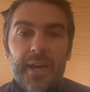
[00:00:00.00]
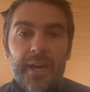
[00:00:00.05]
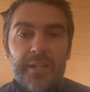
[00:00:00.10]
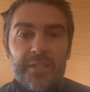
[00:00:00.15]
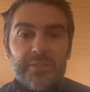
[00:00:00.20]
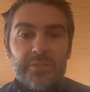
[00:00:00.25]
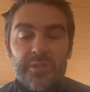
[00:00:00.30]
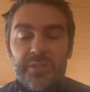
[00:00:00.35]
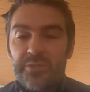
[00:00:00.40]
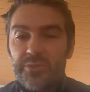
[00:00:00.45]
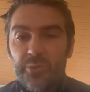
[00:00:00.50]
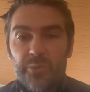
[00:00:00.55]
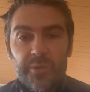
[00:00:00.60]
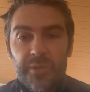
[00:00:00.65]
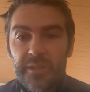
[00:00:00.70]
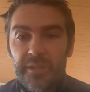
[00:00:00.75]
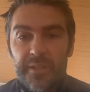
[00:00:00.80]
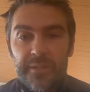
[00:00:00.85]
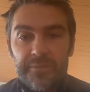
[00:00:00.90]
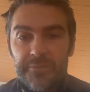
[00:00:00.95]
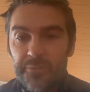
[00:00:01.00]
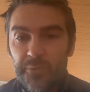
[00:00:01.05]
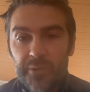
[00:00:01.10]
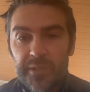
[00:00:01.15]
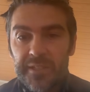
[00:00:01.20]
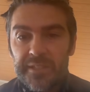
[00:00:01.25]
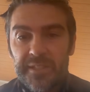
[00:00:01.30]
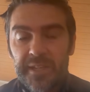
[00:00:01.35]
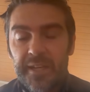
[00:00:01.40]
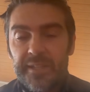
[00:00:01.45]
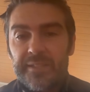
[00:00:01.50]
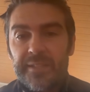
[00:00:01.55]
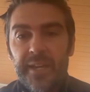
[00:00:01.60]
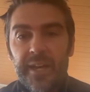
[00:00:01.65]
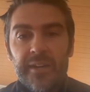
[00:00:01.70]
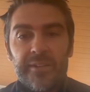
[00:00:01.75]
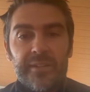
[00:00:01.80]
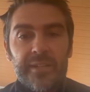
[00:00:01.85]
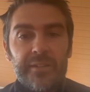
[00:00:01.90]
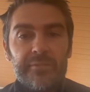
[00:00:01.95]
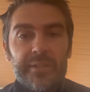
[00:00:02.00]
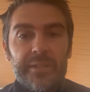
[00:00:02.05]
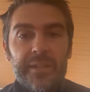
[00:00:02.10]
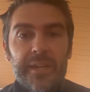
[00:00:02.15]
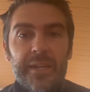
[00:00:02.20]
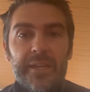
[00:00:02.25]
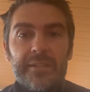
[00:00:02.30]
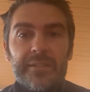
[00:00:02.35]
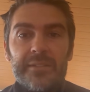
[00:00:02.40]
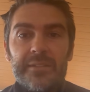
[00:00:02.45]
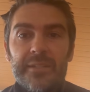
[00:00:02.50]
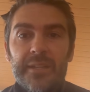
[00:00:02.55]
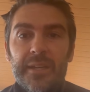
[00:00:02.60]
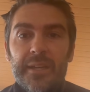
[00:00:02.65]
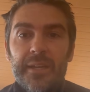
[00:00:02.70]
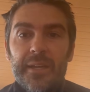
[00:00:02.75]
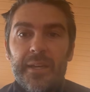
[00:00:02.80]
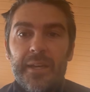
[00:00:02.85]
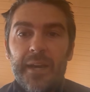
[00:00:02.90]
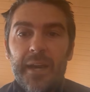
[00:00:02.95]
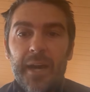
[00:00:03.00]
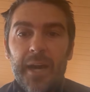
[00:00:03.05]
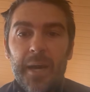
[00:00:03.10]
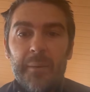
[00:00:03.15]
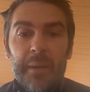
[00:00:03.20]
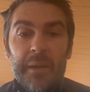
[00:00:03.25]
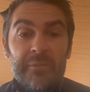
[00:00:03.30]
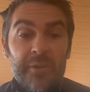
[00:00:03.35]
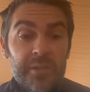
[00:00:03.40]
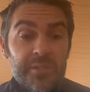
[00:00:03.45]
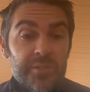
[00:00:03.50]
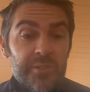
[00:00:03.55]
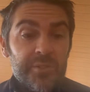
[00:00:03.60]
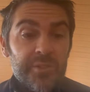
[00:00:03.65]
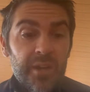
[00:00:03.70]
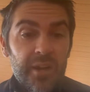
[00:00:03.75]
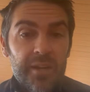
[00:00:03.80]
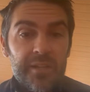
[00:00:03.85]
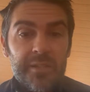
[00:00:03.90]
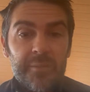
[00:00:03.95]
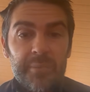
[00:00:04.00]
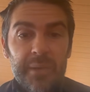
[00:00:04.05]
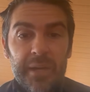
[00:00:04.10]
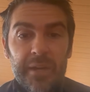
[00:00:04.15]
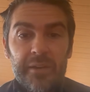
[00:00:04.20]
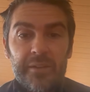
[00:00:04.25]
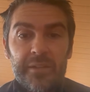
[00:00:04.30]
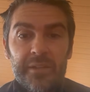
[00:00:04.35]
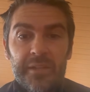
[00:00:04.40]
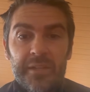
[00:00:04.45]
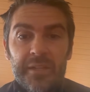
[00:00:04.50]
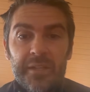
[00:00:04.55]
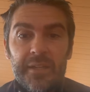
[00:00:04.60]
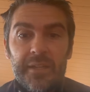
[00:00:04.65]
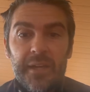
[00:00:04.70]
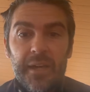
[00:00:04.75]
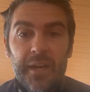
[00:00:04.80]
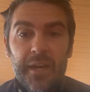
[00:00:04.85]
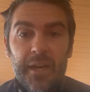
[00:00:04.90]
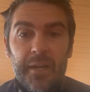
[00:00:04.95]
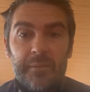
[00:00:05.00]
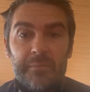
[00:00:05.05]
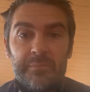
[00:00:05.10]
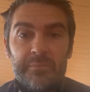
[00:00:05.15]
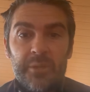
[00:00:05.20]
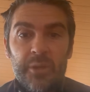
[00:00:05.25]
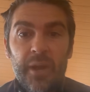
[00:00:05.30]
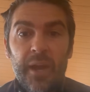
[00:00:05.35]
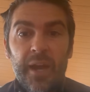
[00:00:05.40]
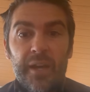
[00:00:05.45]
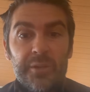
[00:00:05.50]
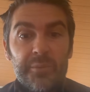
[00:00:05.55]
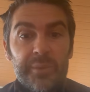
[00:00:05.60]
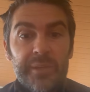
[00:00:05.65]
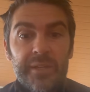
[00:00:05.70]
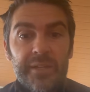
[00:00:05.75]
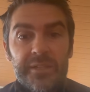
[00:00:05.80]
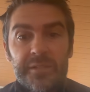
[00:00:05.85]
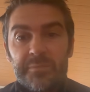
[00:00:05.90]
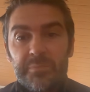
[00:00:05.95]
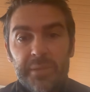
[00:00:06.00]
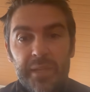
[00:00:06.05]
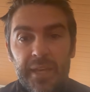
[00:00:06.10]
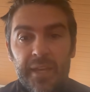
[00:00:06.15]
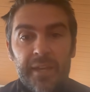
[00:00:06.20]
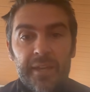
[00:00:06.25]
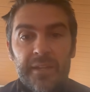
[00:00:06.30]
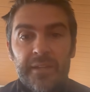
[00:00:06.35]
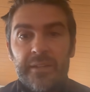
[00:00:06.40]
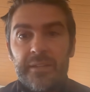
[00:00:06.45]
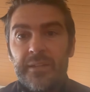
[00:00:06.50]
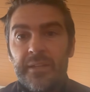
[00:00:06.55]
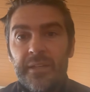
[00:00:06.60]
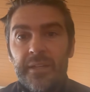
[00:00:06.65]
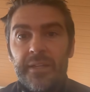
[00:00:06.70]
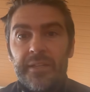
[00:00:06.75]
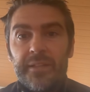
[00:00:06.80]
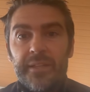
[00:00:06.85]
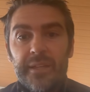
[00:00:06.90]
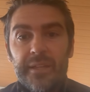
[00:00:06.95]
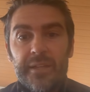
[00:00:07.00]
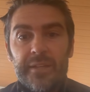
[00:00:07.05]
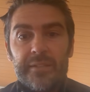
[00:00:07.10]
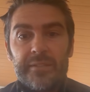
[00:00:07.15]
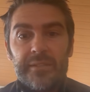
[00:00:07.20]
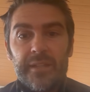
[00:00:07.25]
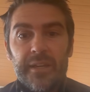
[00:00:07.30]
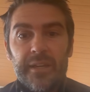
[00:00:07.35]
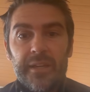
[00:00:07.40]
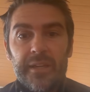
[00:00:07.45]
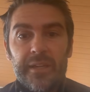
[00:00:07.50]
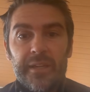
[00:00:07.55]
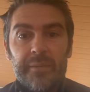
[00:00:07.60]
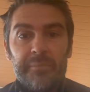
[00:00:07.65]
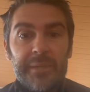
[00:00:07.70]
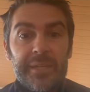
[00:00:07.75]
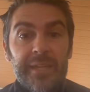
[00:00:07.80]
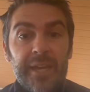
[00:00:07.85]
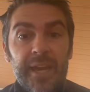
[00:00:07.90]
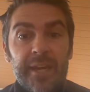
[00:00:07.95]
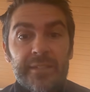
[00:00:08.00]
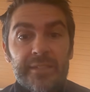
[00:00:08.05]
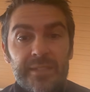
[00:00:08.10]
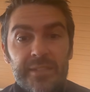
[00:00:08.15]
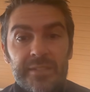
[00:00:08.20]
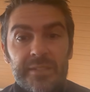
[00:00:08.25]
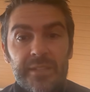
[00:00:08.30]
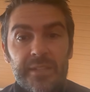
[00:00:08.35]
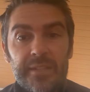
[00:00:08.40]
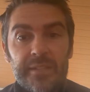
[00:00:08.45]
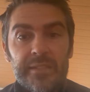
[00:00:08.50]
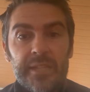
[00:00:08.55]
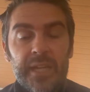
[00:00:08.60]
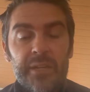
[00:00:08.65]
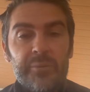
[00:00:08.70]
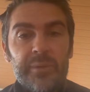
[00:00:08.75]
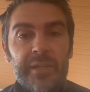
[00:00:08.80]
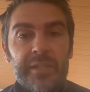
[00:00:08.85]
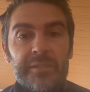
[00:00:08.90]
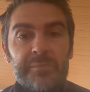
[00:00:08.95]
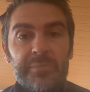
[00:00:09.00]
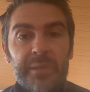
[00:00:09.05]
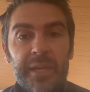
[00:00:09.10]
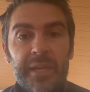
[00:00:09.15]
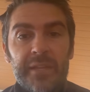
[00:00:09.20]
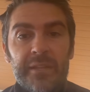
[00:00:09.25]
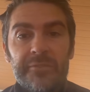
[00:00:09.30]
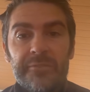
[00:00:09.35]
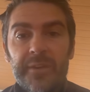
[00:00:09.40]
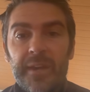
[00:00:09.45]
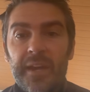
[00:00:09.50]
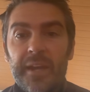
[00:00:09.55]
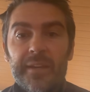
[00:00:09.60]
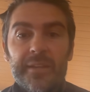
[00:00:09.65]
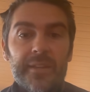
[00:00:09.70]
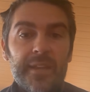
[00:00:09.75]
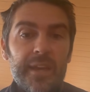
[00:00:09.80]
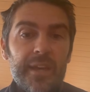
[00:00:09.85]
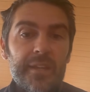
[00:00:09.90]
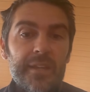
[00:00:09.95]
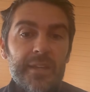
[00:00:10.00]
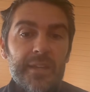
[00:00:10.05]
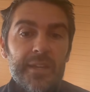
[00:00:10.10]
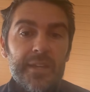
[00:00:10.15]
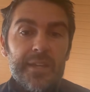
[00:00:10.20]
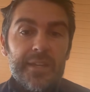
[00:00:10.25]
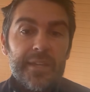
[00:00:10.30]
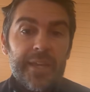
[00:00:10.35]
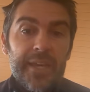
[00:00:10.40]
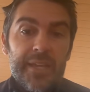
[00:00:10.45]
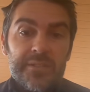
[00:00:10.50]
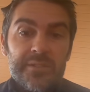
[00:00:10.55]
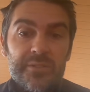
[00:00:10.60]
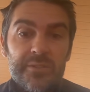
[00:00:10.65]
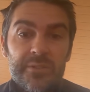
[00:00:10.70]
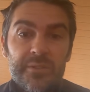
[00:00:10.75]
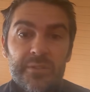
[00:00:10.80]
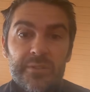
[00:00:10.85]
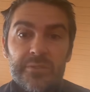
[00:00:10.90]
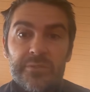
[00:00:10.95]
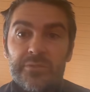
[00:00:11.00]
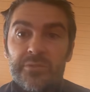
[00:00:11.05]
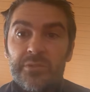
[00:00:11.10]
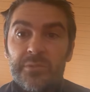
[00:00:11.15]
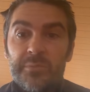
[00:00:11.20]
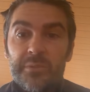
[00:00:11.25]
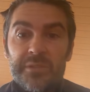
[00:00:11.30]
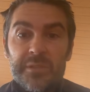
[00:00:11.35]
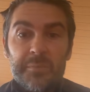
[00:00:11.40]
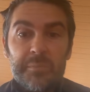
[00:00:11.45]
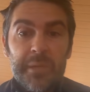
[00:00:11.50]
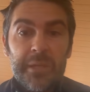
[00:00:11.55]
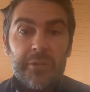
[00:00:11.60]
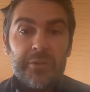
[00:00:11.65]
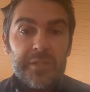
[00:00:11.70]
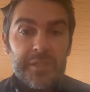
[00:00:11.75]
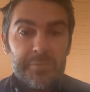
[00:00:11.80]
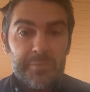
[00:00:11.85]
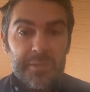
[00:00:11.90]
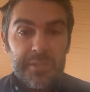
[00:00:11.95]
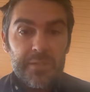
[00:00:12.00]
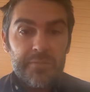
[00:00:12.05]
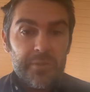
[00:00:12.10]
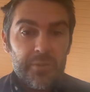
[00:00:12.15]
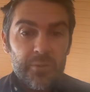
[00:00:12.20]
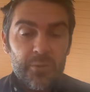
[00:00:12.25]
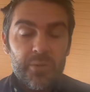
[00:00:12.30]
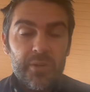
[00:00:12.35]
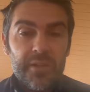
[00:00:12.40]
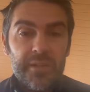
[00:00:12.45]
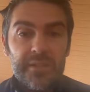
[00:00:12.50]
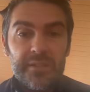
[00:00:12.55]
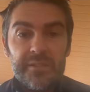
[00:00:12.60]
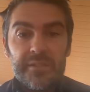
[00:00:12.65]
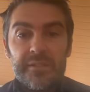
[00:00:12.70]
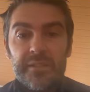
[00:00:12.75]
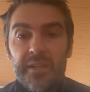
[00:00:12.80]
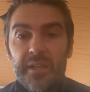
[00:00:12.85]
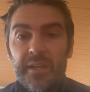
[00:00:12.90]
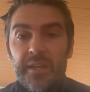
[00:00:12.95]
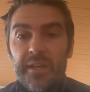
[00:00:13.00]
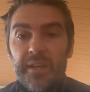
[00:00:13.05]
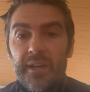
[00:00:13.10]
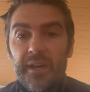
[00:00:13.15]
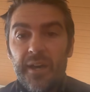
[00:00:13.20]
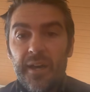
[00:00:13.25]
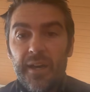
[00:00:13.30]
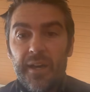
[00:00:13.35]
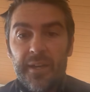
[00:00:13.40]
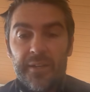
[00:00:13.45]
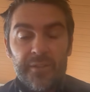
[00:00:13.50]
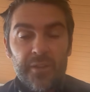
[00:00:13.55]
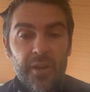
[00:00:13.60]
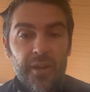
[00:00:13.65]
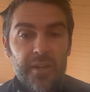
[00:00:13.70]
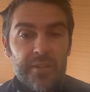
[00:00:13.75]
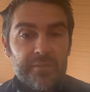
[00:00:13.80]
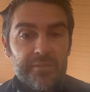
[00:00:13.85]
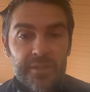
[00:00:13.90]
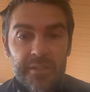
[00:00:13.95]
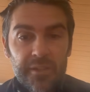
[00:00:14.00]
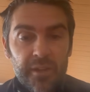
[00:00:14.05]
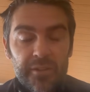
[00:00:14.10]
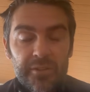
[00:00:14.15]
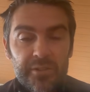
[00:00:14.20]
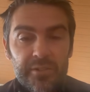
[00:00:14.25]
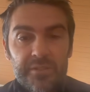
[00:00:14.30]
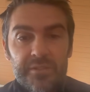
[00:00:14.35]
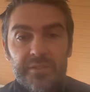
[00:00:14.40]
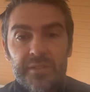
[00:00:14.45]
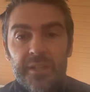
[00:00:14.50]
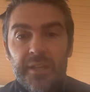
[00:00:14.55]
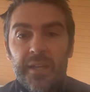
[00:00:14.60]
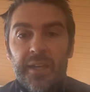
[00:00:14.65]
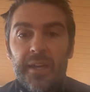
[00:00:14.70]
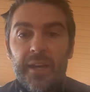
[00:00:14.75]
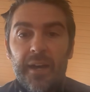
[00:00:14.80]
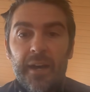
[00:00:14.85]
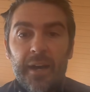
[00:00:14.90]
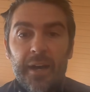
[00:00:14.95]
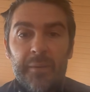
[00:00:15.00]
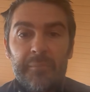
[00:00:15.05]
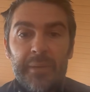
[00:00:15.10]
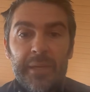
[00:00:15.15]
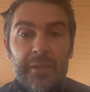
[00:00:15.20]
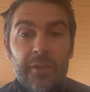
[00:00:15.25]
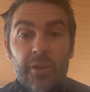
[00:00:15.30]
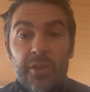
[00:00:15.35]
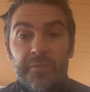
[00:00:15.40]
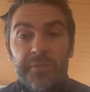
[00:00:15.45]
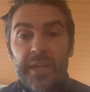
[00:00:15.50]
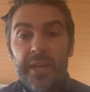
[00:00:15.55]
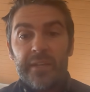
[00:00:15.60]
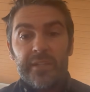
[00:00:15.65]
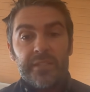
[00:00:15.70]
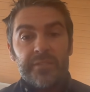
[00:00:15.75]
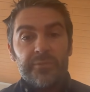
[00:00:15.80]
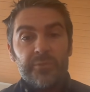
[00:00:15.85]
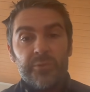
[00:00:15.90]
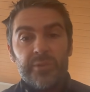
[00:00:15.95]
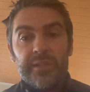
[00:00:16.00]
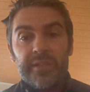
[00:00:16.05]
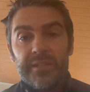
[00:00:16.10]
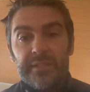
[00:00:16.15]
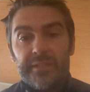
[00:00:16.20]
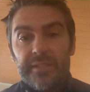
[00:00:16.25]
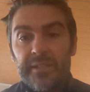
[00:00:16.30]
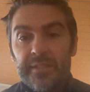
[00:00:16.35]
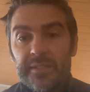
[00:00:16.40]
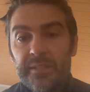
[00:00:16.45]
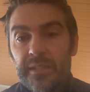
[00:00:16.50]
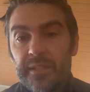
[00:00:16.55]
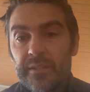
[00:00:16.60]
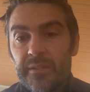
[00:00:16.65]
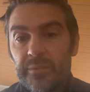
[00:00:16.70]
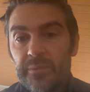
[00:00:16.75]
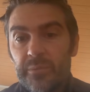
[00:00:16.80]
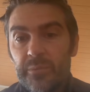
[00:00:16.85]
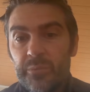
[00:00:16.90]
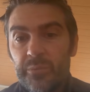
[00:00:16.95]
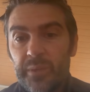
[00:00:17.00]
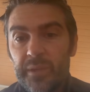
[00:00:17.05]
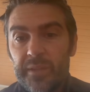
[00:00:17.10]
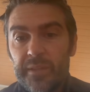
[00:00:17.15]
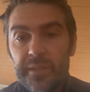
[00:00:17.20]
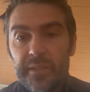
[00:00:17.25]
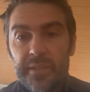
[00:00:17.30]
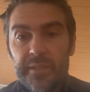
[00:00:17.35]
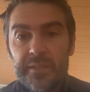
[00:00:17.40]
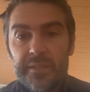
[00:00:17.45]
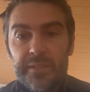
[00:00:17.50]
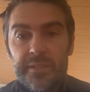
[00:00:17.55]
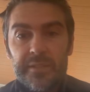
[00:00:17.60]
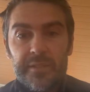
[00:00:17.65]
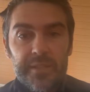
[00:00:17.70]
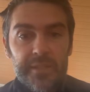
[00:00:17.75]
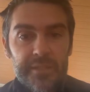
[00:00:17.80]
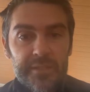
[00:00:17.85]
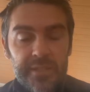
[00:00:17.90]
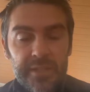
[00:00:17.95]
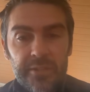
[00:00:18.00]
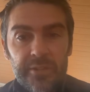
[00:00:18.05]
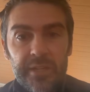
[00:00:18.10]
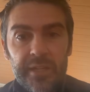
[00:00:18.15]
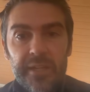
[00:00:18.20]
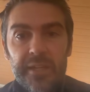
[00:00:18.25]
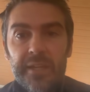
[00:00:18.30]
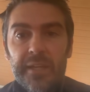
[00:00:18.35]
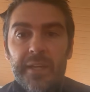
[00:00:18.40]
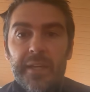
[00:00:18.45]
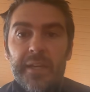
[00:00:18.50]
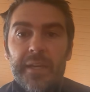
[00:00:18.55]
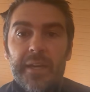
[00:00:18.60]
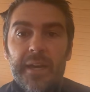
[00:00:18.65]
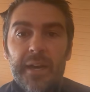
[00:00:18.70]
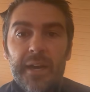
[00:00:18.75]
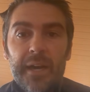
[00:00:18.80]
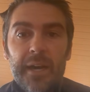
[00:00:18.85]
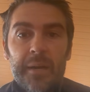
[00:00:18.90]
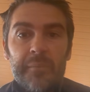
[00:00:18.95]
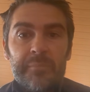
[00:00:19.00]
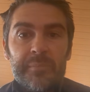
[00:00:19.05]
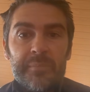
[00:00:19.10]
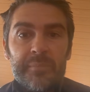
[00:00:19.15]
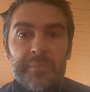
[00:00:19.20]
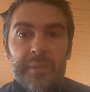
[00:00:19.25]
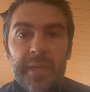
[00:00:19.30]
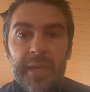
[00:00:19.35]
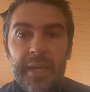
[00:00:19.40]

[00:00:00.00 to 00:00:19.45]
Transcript: So the story fully checks out in every case. I've also talked about how do we explain things like metastasis? How do we explain the fact that cancer tumors appear in specific organs and not in others? And all of that is fully consistent with this theory. I've